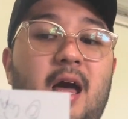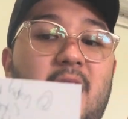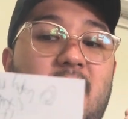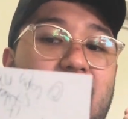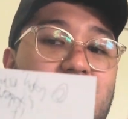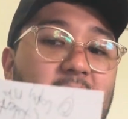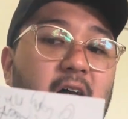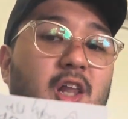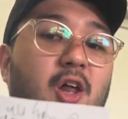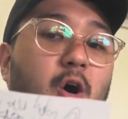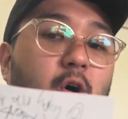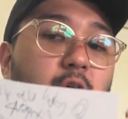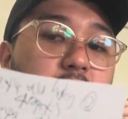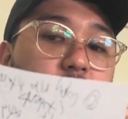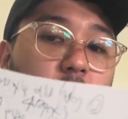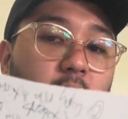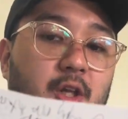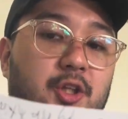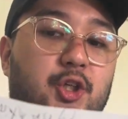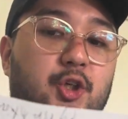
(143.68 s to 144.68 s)
LO
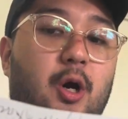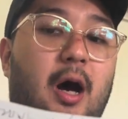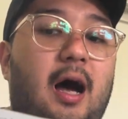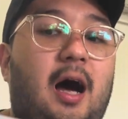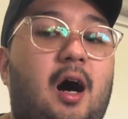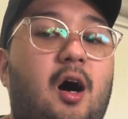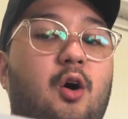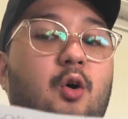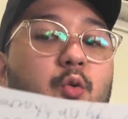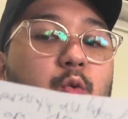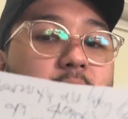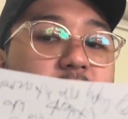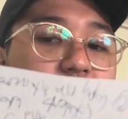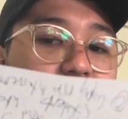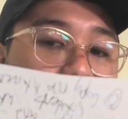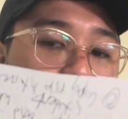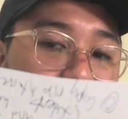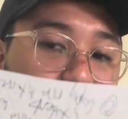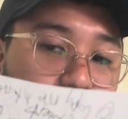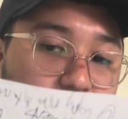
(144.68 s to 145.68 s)
told you how we
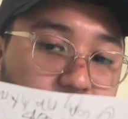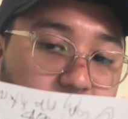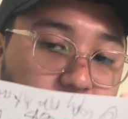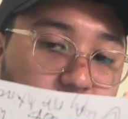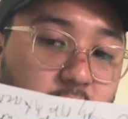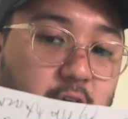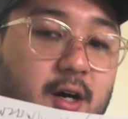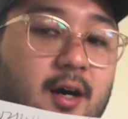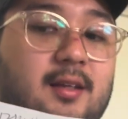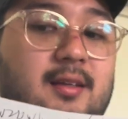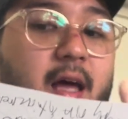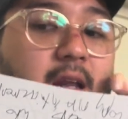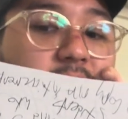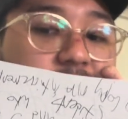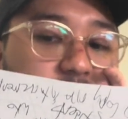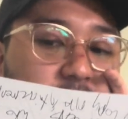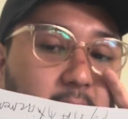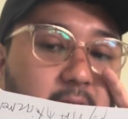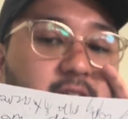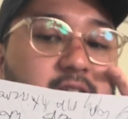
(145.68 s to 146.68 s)
need to make good and
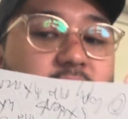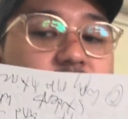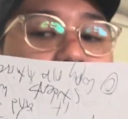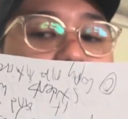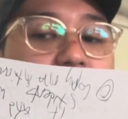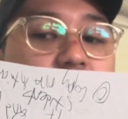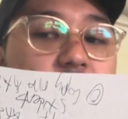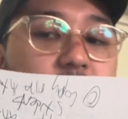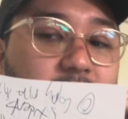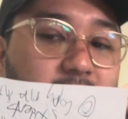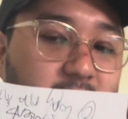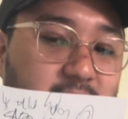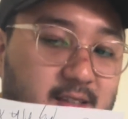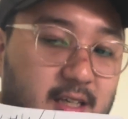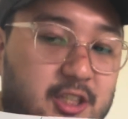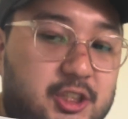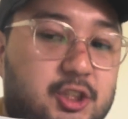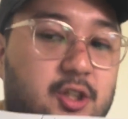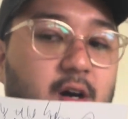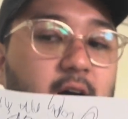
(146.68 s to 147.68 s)
faster
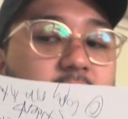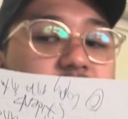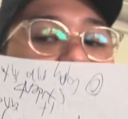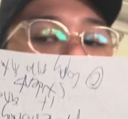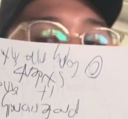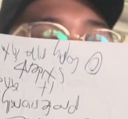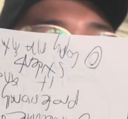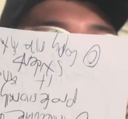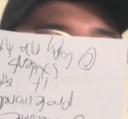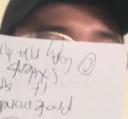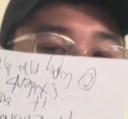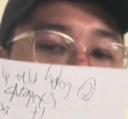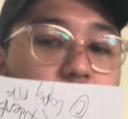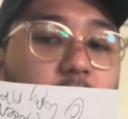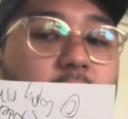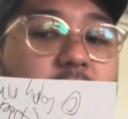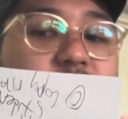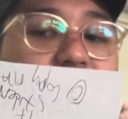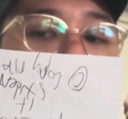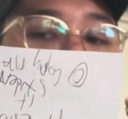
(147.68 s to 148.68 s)
decisions like
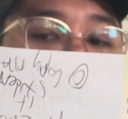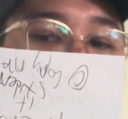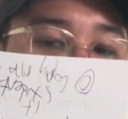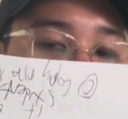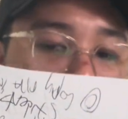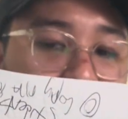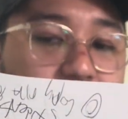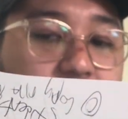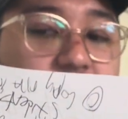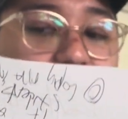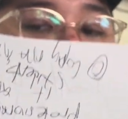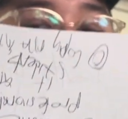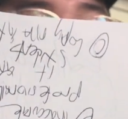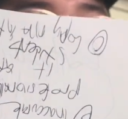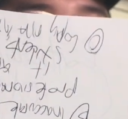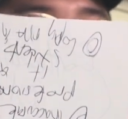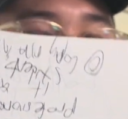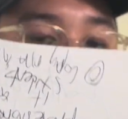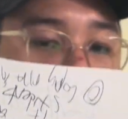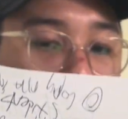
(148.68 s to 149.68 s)
sports and financial
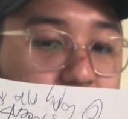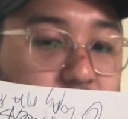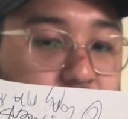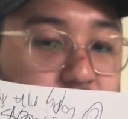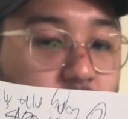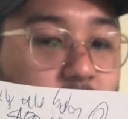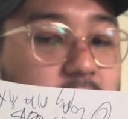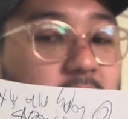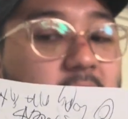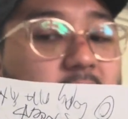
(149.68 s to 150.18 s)
information.